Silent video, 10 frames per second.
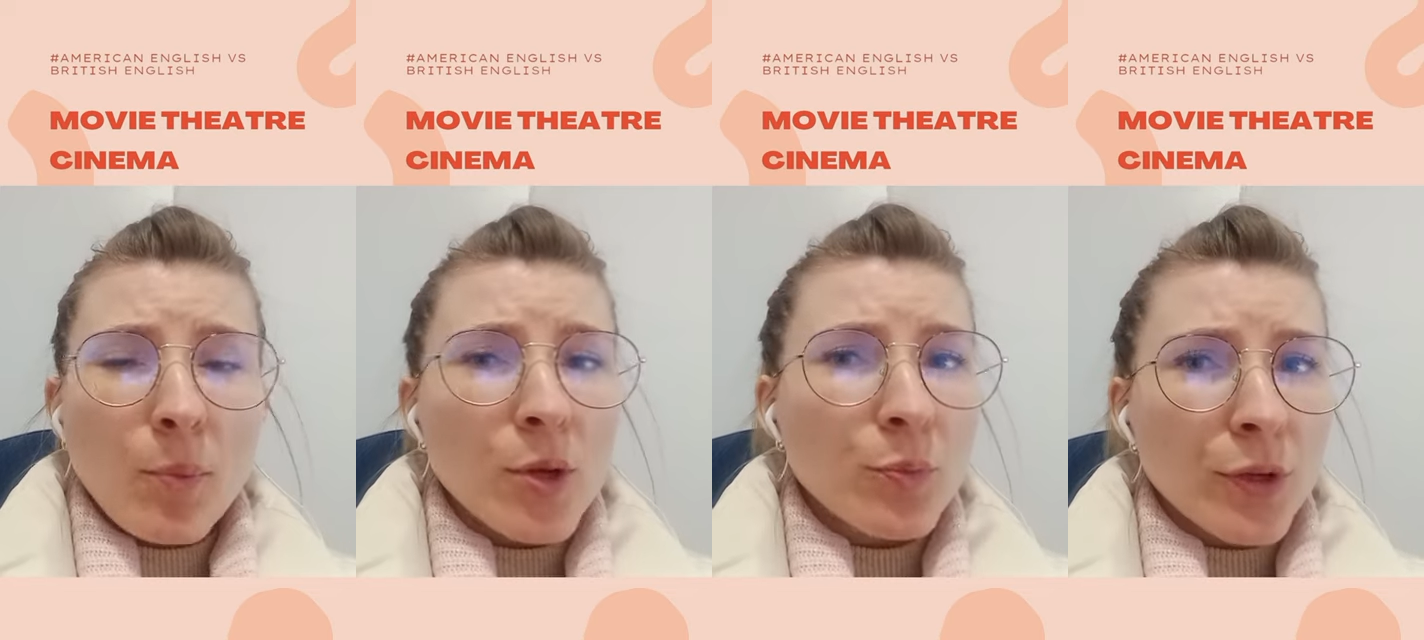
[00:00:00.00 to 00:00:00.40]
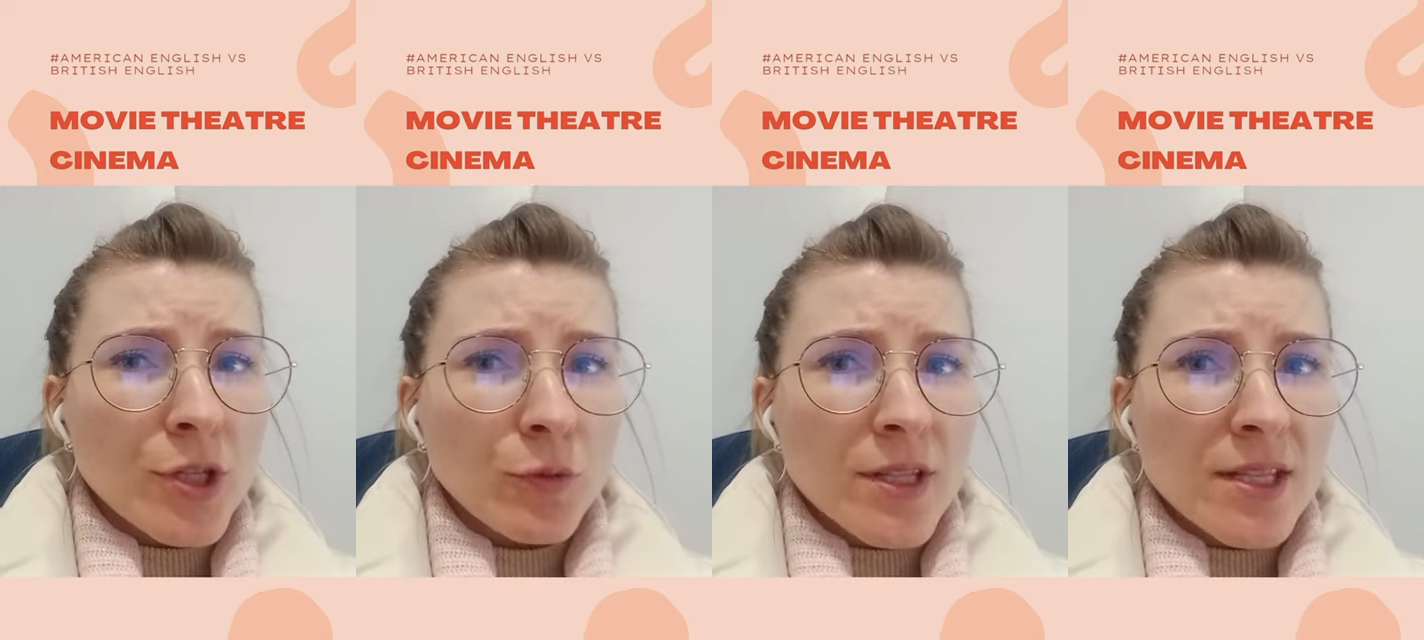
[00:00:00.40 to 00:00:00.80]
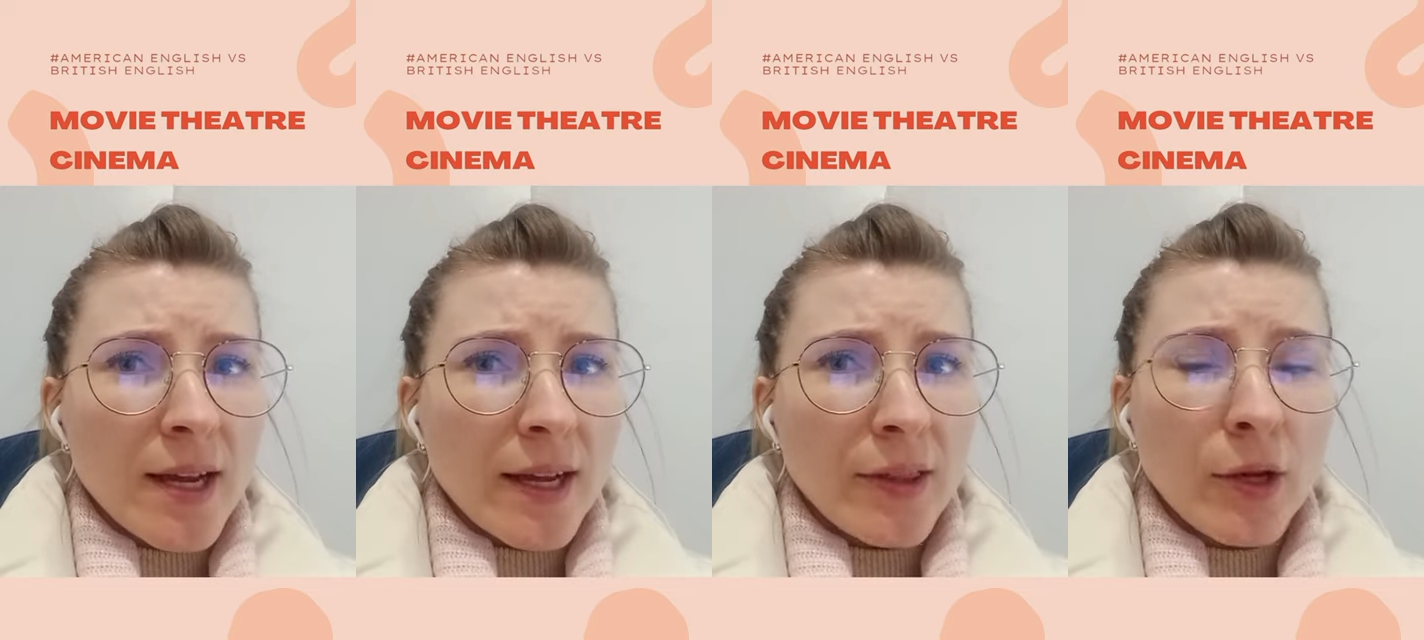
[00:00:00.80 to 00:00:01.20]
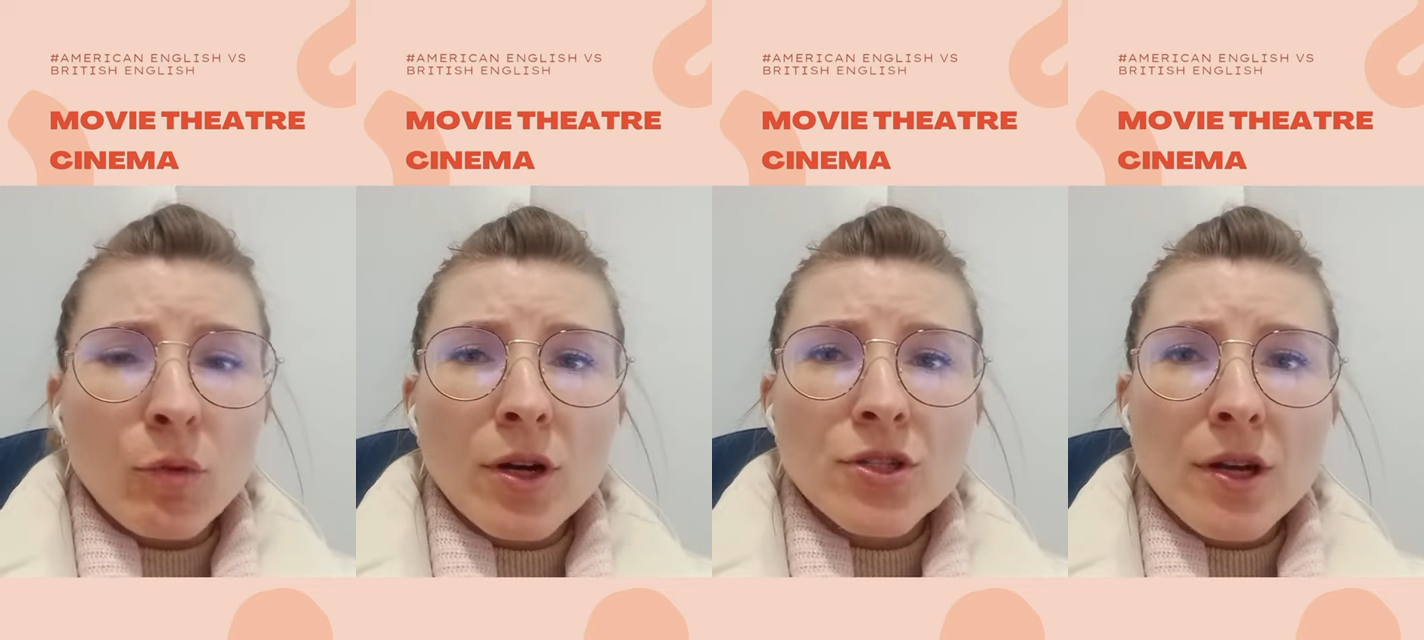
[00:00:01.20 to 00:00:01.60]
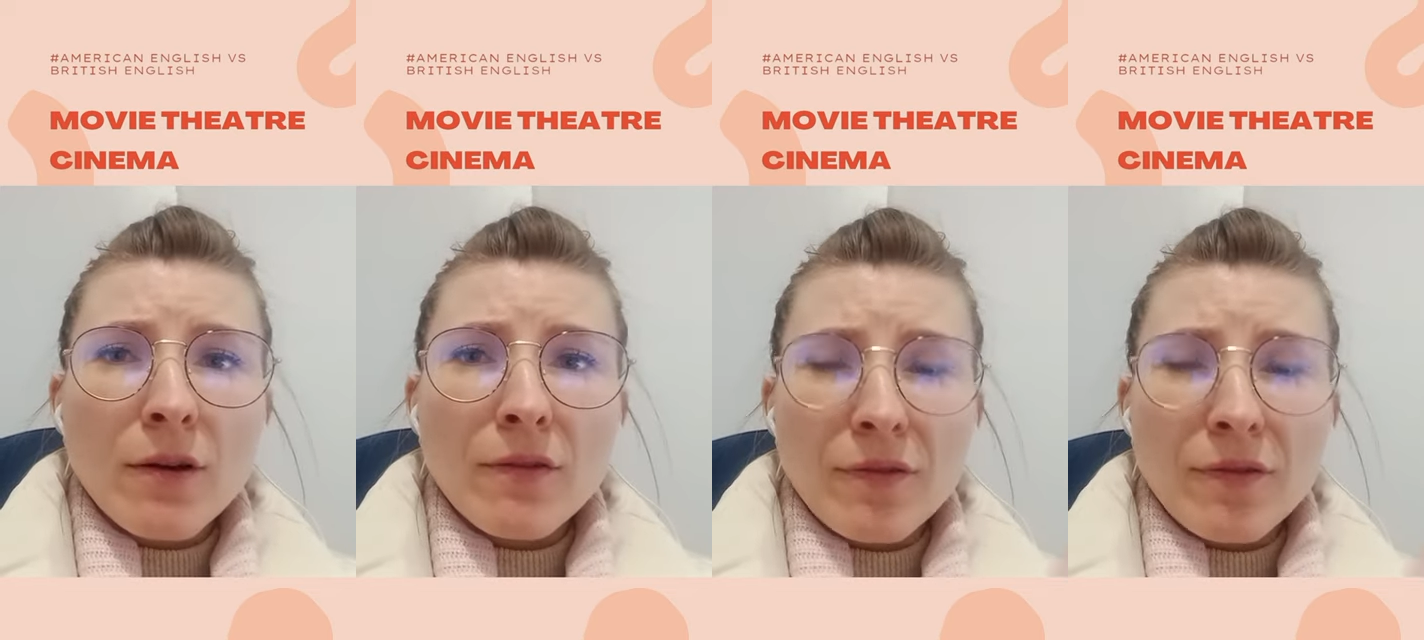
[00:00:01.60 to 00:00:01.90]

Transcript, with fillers: but Brits would say they watch